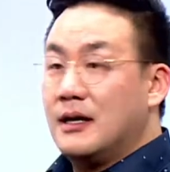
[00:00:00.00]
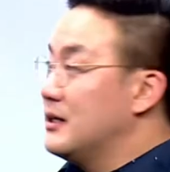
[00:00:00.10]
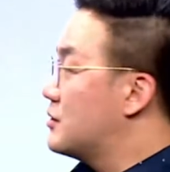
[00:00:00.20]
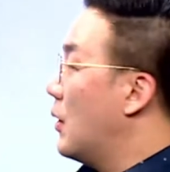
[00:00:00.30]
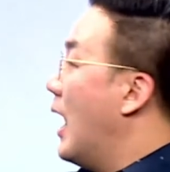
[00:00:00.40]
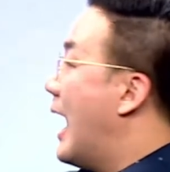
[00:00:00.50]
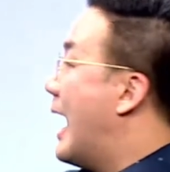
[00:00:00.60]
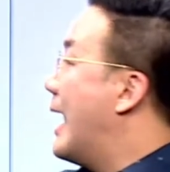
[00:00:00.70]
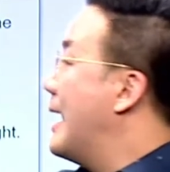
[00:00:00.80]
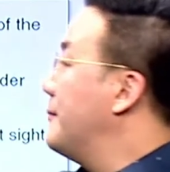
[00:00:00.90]
So
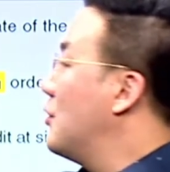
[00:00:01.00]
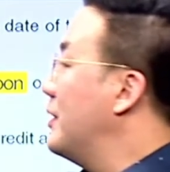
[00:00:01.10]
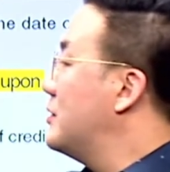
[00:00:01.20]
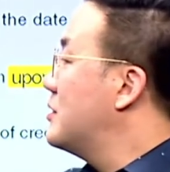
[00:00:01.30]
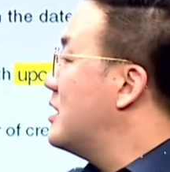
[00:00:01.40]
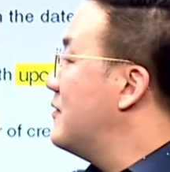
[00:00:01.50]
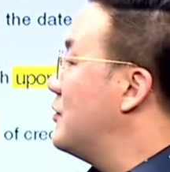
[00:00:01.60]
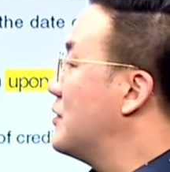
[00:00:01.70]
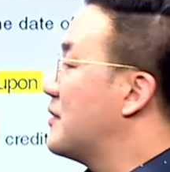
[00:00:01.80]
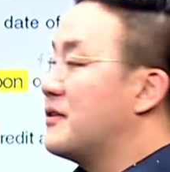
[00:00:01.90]
I'm going to give
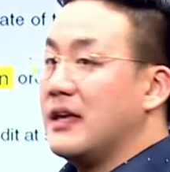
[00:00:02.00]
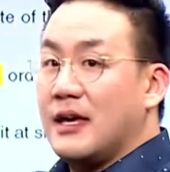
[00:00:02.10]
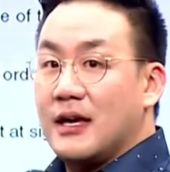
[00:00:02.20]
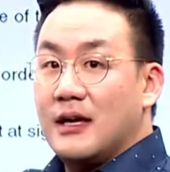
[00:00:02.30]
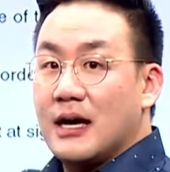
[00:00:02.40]
you the thing,